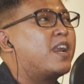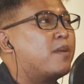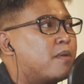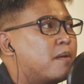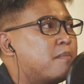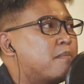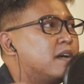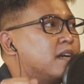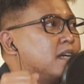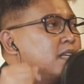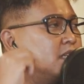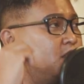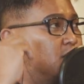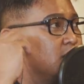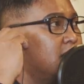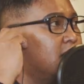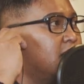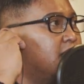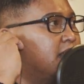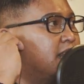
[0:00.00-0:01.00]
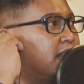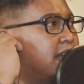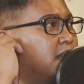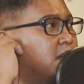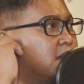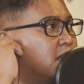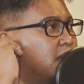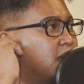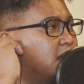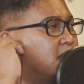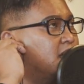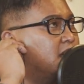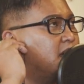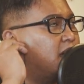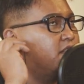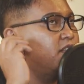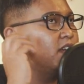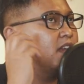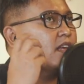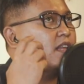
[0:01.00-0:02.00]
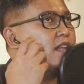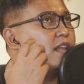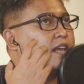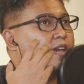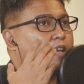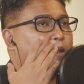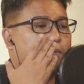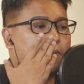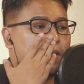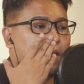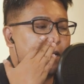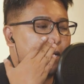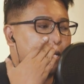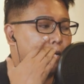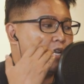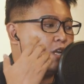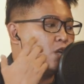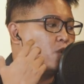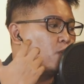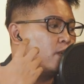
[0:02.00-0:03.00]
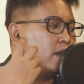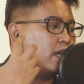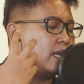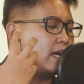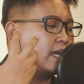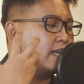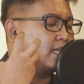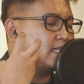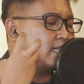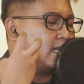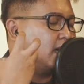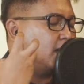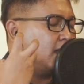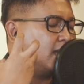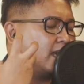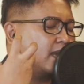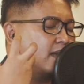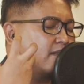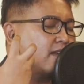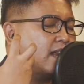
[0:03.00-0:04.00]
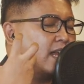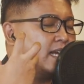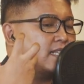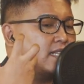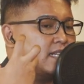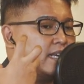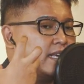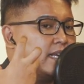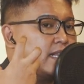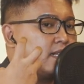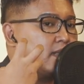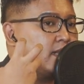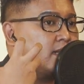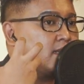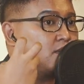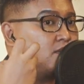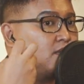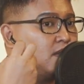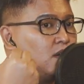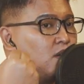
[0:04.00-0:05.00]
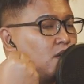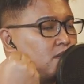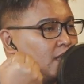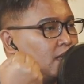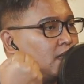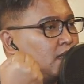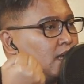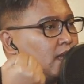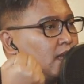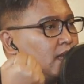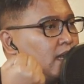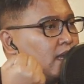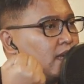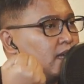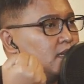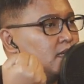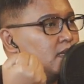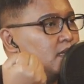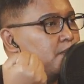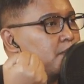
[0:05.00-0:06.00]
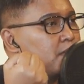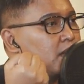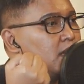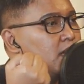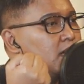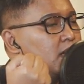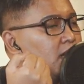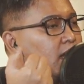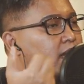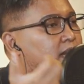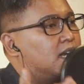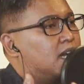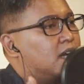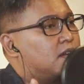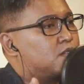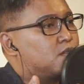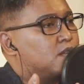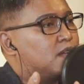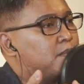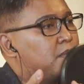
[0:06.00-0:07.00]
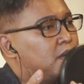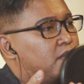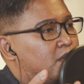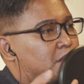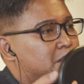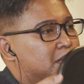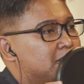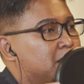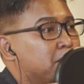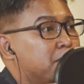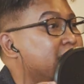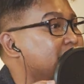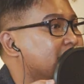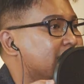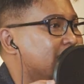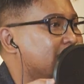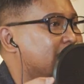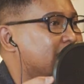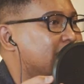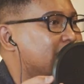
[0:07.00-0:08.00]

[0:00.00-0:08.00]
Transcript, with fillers: I remember drinking it and here having it like uh knowing understand uh, like realizing that it tastes really authentically like a like the cup of soya bean from Mister Bean like that